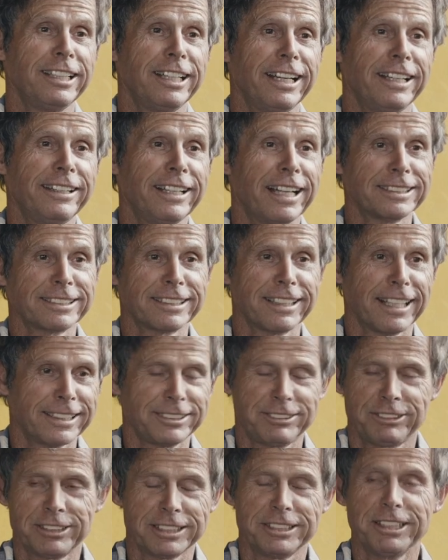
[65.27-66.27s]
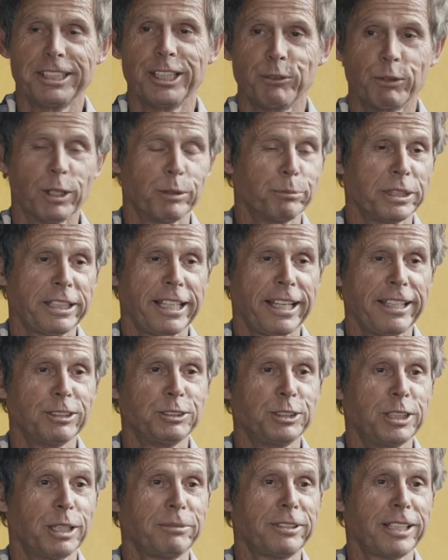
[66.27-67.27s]
And that's like just eating one potato
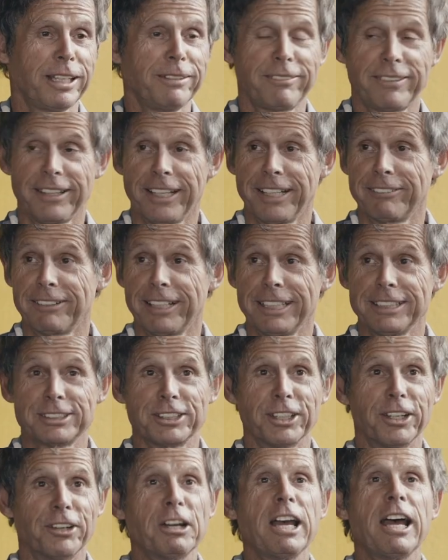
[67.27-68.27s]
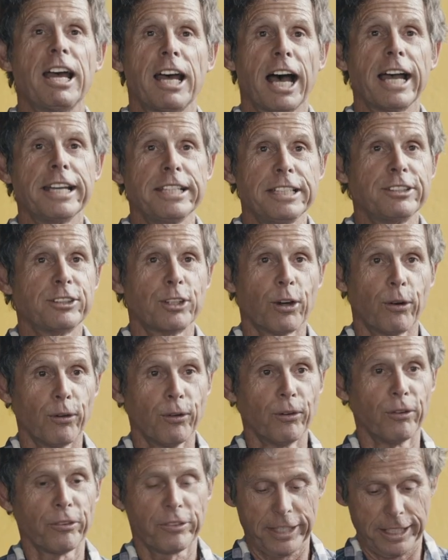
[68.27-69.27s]
chip type thing, right? So I eat the
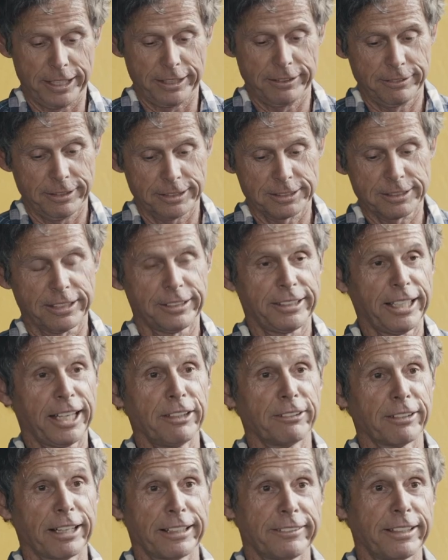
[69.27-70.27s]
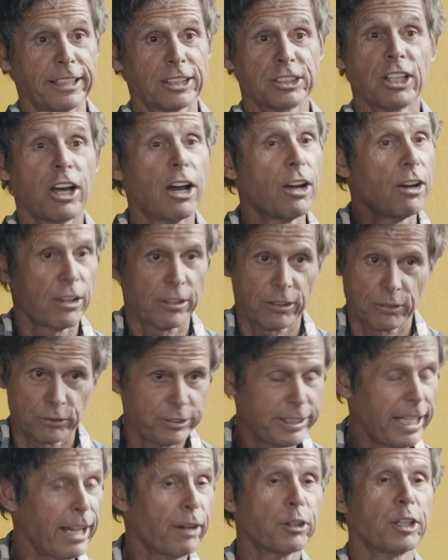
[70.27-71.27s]
whole thing, this container like this,
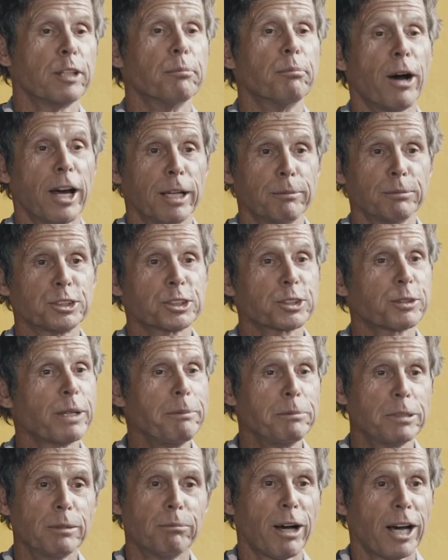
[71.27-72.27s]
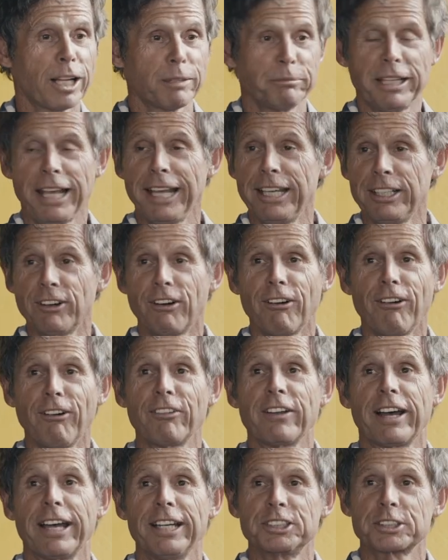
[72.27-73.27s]
down to the bottom, scrape the bottom, ate all
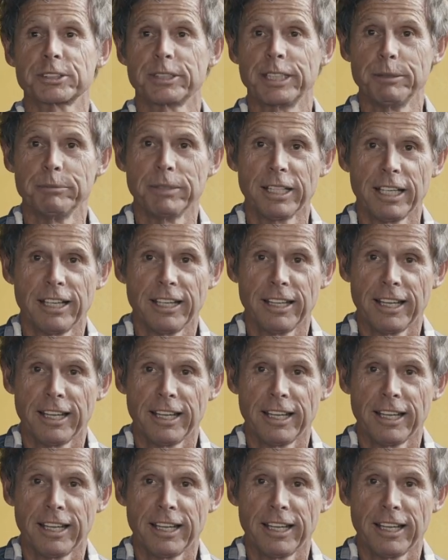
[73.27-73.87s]
the ice cream.